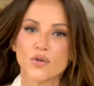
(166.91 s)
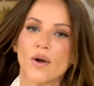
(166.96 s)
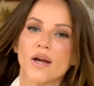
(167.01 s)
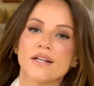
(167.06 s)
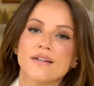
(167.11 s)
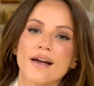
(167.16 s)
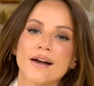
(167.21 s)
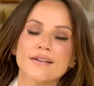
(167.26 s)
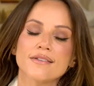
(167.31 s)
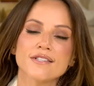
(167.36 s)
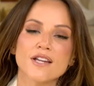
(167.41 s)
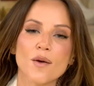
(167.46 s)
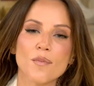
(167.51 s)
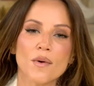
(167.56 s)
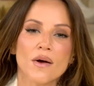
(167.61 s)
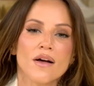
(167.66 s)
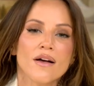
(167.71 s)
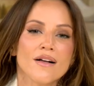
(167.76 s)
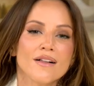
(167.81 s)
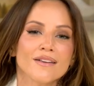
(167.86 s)
Okay, next up,
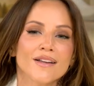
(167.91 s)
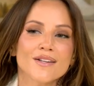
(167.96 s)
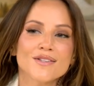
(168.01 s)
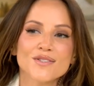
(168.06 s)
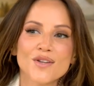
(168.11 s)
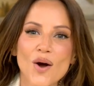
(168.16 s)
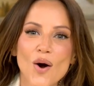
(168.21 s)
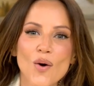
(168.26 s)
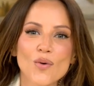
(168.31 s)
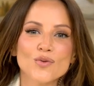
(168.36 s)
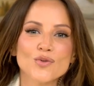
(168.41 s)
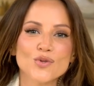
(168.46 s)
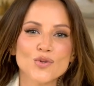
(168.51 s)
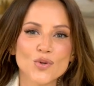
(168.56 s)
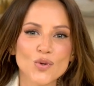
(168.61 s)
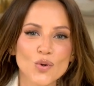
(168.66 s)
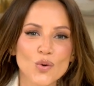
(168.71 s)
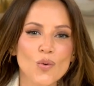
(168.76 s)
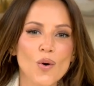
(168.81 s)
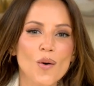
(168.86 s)
let's go
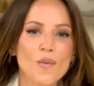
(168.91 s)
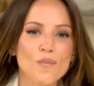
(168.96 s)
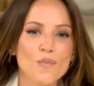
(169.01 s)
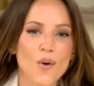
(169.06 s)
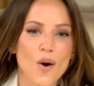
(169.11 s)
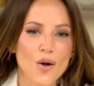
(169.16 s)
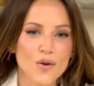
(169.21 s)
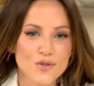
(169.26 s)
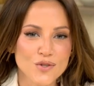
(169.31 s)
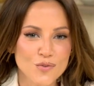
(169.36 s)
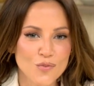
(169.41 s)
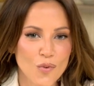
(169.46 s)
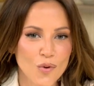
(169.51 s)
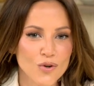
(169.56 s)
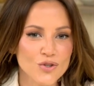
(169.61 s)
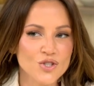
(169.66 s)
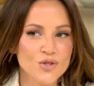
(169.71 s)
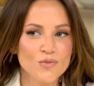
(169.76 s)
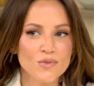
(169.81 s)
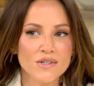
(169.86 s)
to
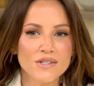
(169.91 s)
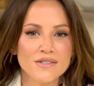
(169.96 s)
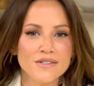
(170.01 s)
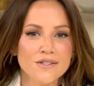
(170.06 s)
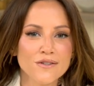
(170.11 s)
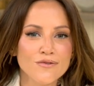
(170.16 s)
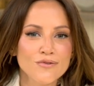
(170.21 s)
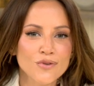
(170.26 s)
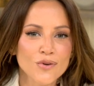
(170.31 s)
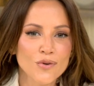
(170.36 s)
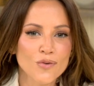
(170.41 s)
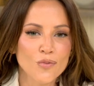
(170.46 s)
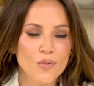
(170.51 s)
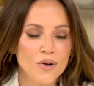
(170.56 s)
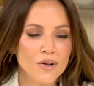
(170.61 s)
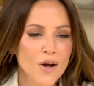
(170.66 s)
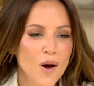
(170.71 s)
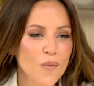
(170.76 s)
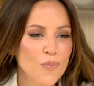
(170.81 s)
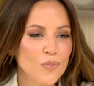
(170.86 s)
Baltimore. Jimmy Seafood,
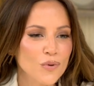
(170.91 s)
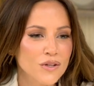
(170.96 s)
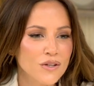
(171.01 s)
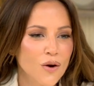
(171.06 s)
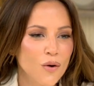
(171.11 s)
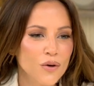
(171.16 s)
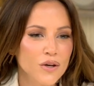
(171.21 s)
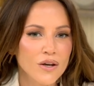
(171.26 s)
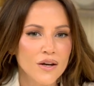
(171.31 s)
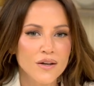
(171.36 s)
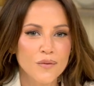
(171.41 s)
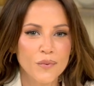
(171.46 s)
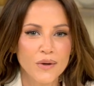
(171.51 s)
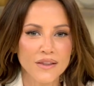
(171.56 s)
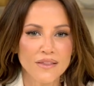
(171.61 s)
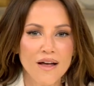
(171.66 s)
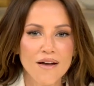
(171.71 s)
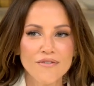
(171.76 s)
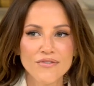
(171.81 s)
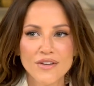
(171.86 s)
what up? We know you. We
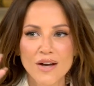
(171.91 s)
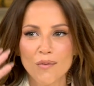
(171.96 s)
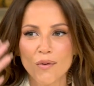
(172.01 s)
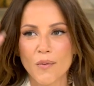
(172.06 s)
love you.